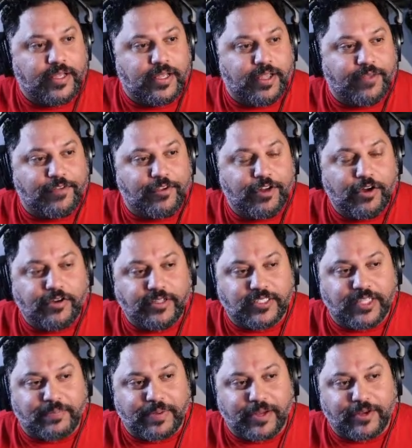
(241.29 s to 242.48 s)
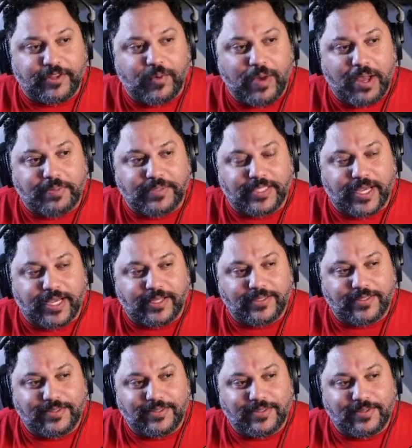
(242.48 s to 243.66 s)
If you notice up here, the website,
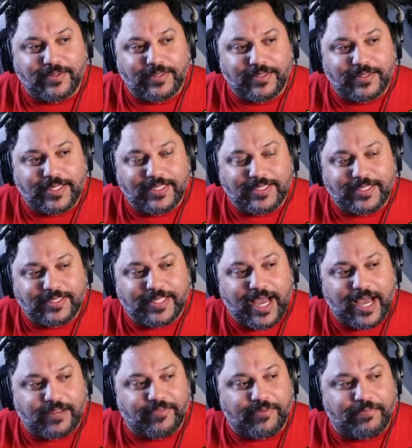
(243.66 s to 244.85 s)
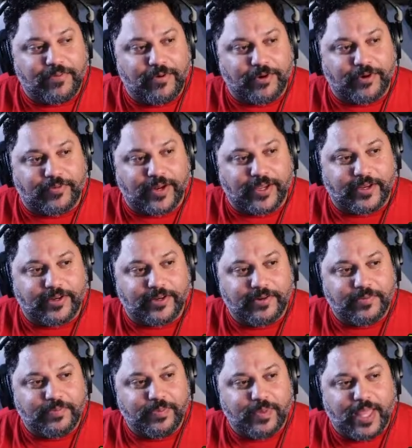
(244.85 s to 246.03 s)
this is kind of important right here.
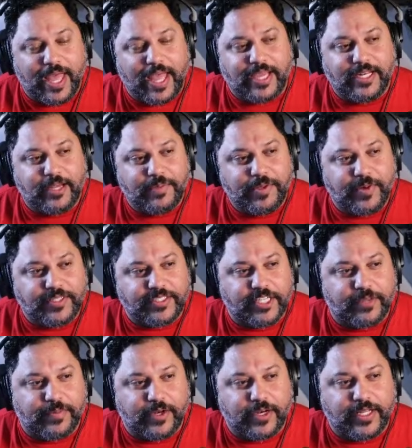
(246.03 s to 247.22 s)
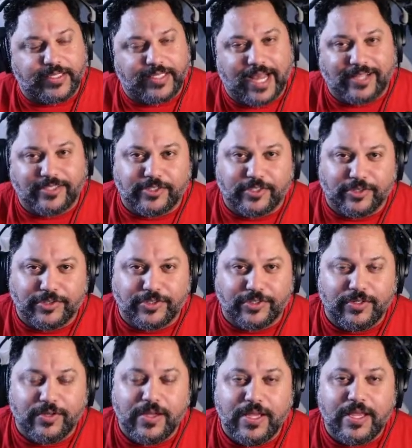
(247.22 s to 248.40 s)
AWS
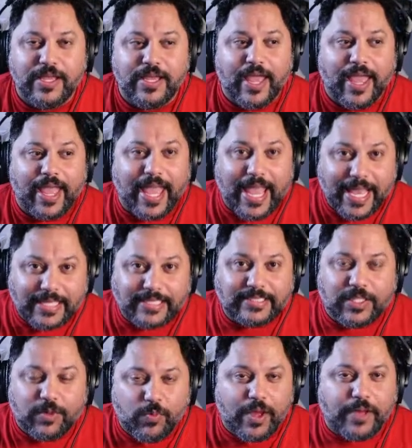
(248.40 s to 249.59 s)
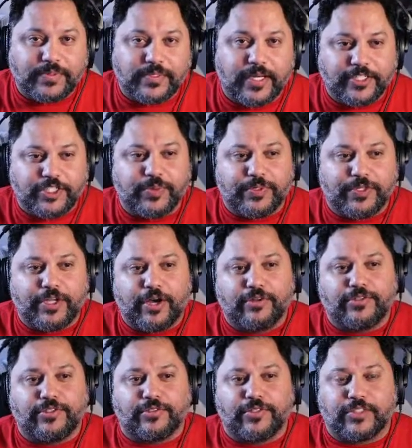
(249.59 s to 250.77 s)
Community.social is the website you would go
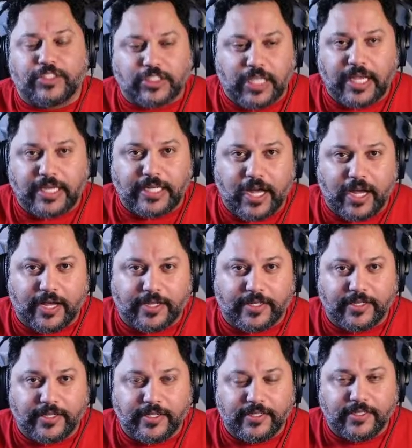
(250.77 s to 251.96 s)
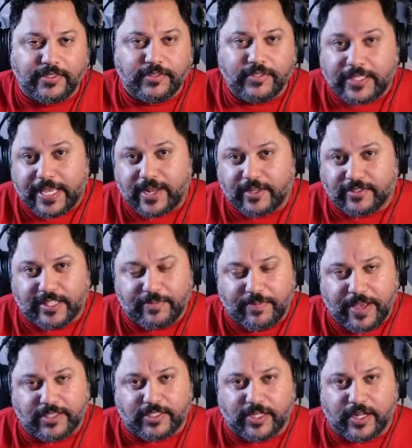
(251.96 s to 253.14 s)
to sign on to get onto the
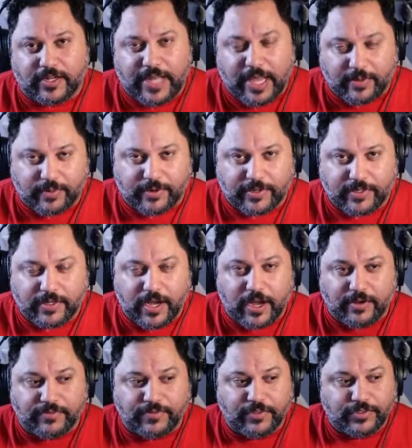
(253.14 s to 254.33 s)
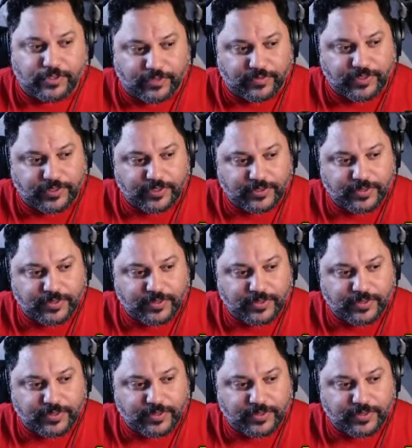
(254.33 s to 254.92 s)
Mastodon network of servers.